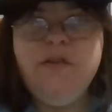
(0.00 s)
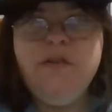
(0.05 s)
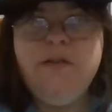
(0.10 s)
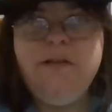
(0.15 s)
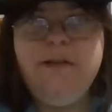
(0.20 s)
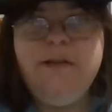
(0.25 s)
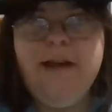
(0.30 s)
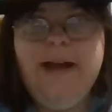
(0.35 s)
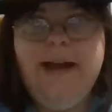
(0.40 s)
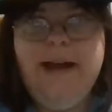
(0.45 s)

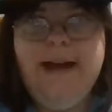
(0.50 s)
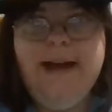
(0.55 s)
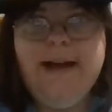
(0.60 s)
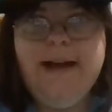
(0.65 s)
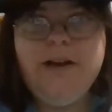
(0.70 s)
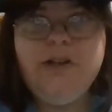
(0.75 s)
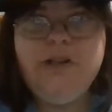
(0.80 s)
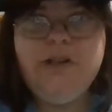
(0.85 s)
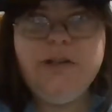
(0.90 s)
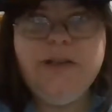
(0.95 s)

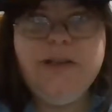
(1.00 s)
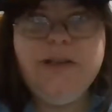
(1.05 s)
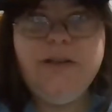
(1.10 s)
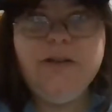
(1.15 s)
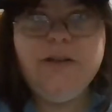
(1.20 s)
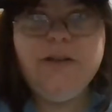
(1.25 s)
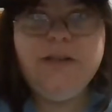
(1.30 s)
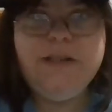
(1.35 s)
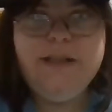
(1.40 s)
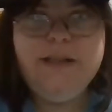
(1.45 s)
actually looks
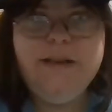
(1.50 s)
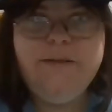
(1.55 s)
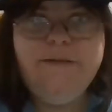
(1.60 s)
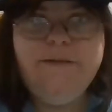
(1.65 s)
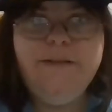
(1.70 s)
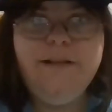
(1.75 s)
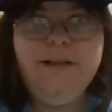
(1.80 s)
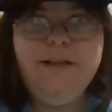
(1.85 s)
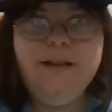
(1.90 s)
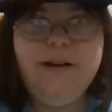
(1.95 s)
a
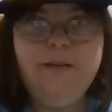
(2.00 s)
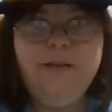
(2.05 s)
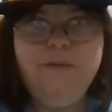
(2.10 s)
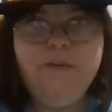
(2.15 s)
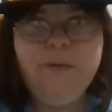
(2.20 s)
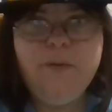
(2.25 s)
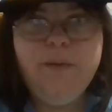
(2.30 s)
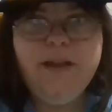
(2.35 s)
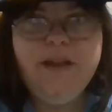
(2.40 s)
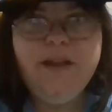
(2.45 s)
little
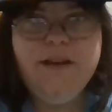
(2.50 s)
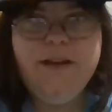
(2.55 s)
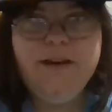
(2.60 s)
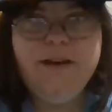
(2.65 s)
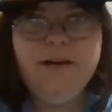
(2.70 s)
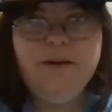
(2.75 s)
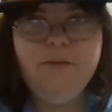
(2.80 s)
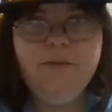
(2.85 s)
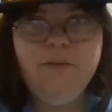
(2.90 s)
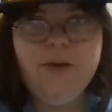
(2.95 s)
familiar,
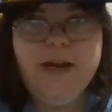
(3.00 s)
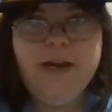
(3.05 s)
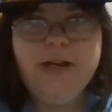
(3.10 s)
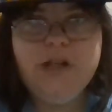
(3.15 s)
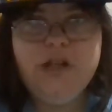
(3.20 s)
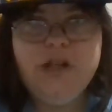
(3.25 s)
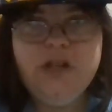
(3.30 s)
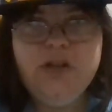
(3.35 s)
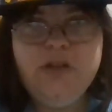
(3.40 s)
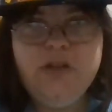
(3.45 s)
which
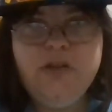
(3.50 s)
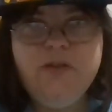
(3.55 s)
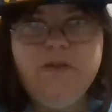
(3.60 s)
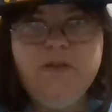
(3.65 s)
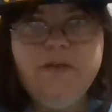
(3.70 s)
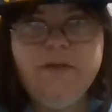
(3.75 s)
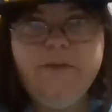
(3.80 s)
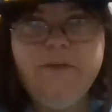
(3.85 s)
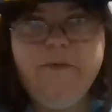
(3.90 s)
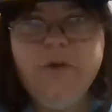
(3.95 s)

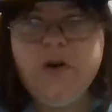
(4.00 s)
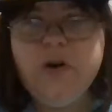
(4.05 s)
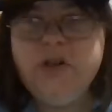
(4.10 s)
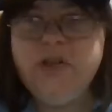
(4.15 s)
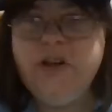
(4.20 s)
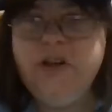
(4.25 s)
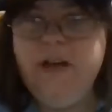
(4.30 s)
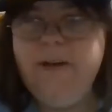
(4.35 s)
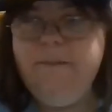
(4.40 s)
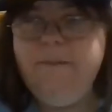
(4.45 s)
first time
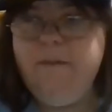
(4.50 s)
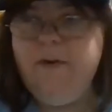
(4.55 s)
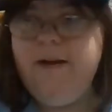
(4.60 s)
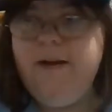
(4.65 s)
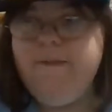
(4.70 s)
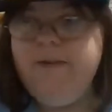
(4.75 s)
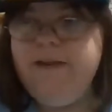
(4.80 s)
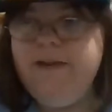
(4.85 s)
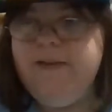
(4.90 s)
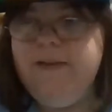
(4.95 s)
for
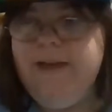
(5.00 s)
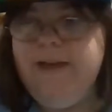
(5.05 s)
everything.